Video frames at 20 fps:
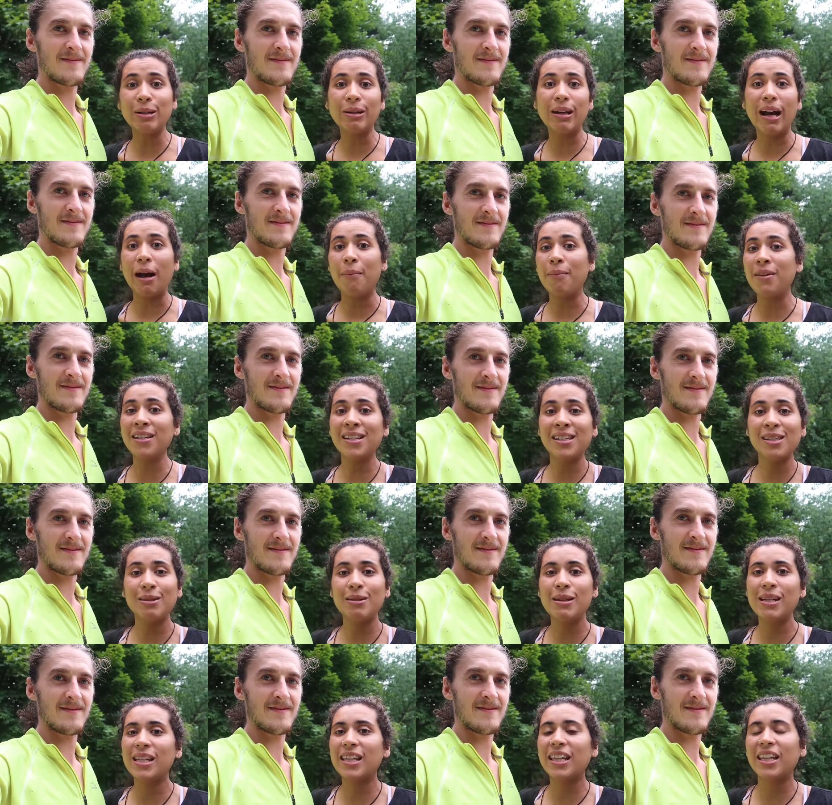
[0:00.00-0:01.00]
Speaker 1: or comments,
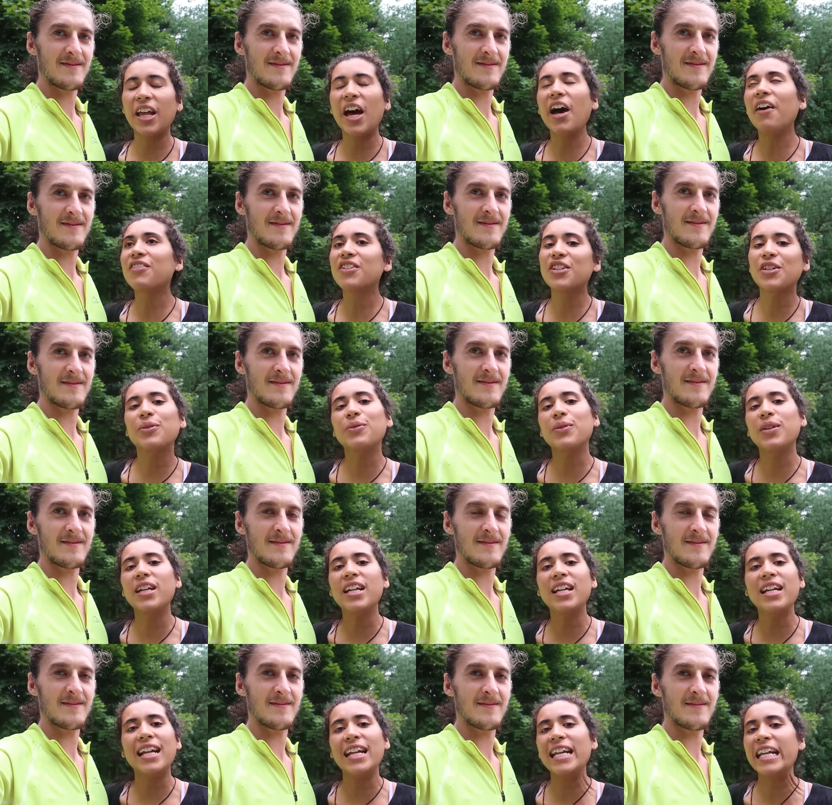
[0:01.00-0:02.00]
we'd love to
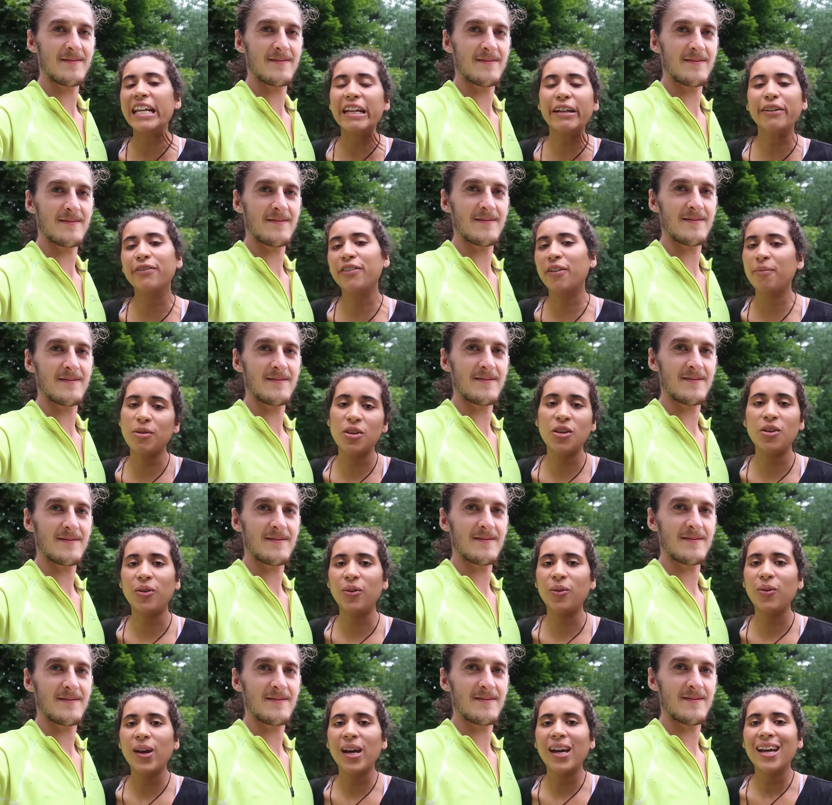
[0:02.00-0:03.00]
read and hear from
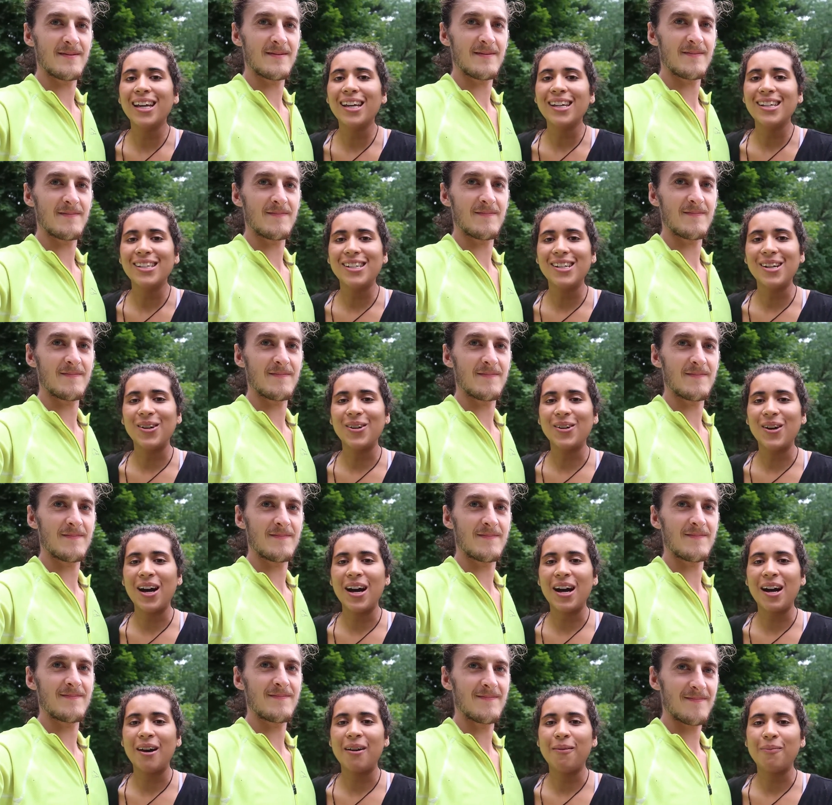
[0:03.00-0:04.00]
you. So
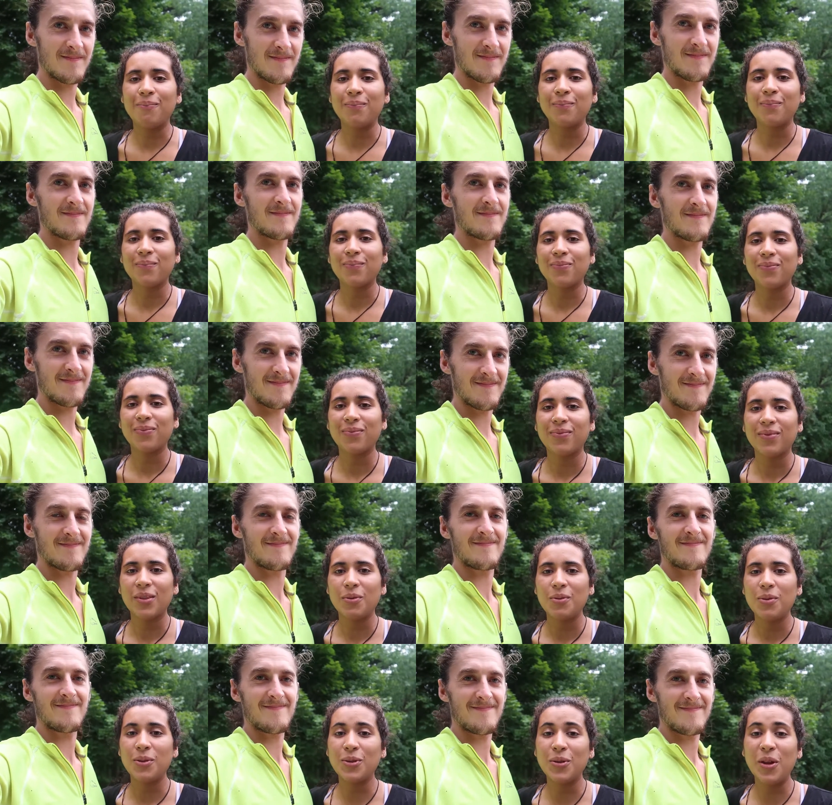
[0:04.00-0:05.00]
um,
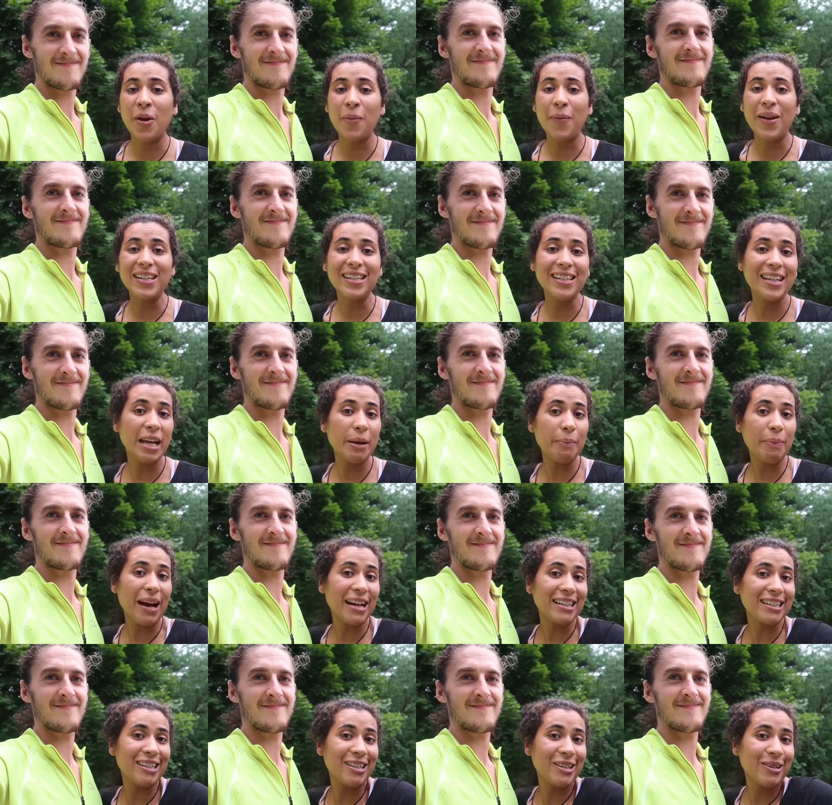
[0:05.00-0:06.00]
we'll do our best to get
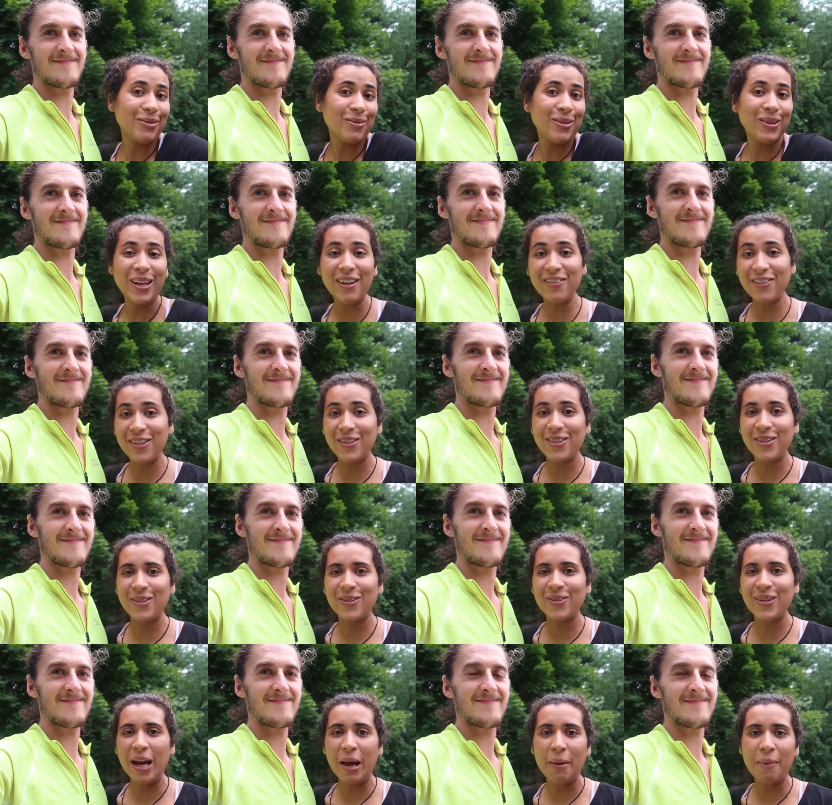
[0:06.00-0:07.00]
back to you if you do
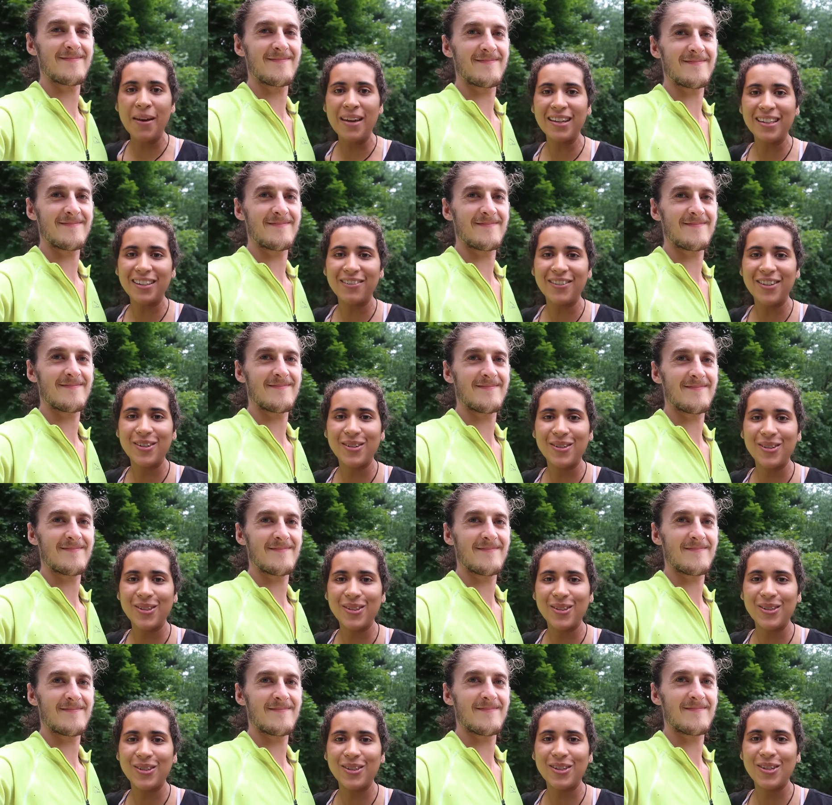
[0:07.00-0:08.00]
comment, if you
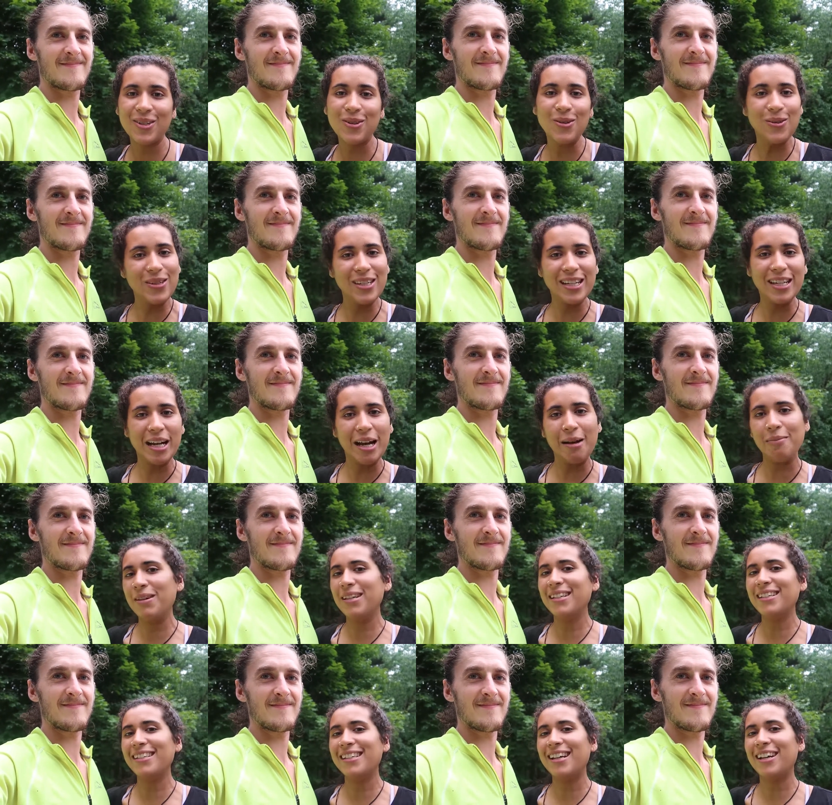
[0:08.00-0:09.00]
choose to
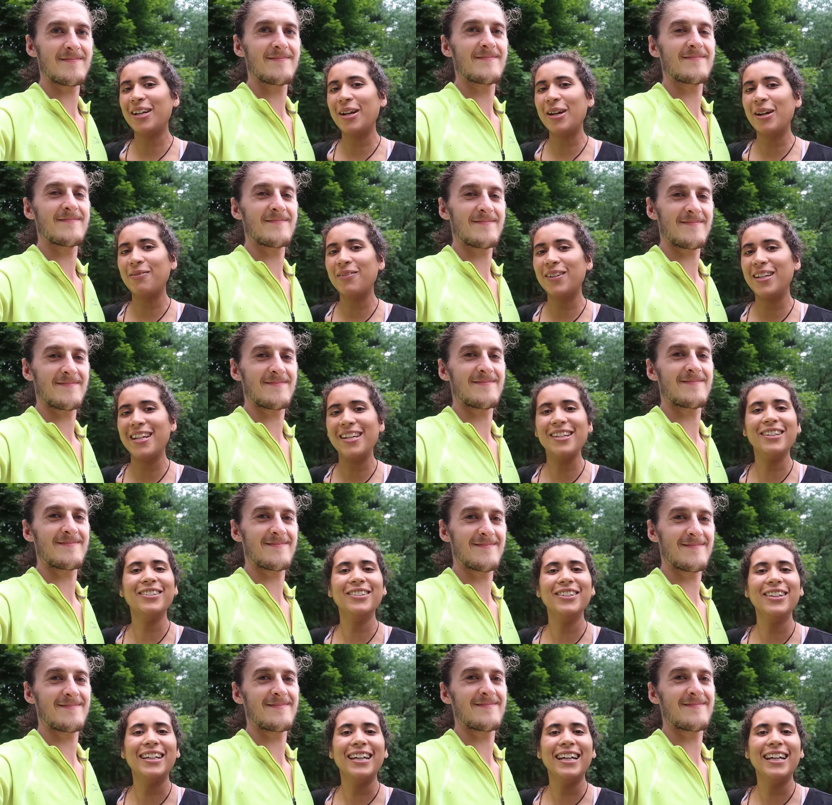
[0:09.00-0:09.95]
comment on our video.